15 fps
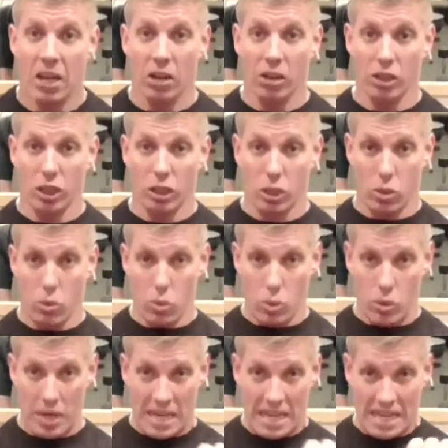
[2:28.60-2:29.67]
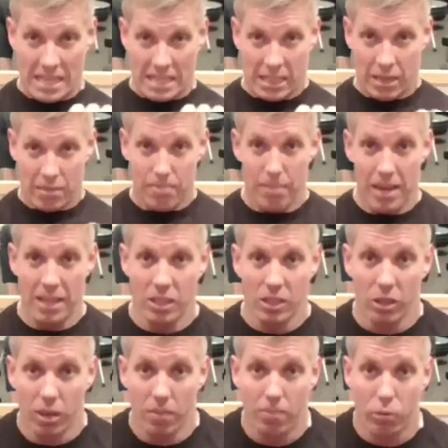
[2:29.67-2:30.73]
and I squeeze, and I
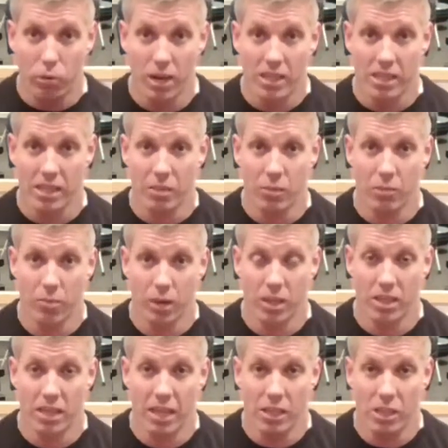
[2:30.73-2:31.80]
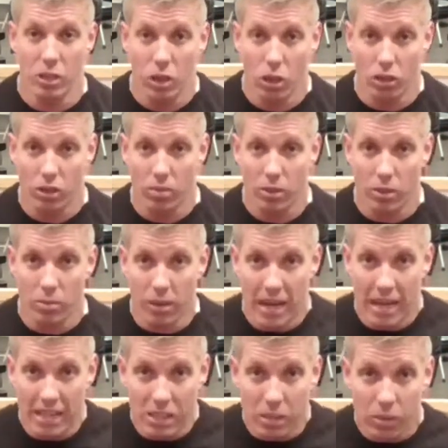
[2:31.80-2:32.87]
imagine I'm pressing with my chest, not so much
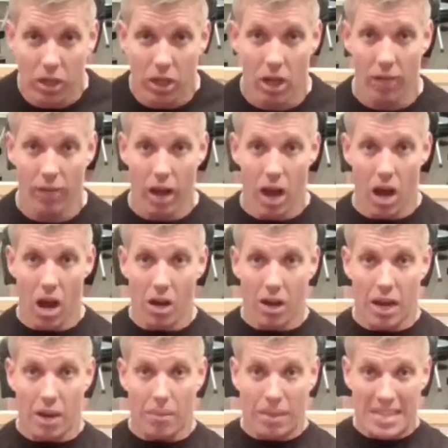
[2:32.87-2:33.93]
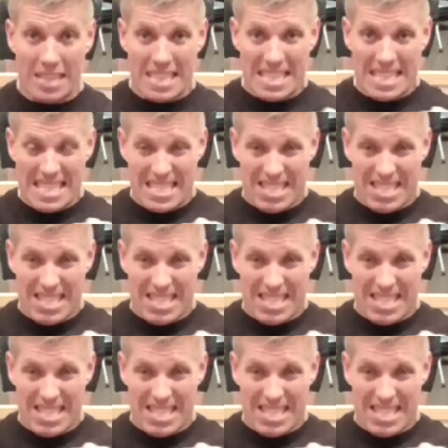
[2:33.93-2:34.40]
my hands, so I kind of arc up,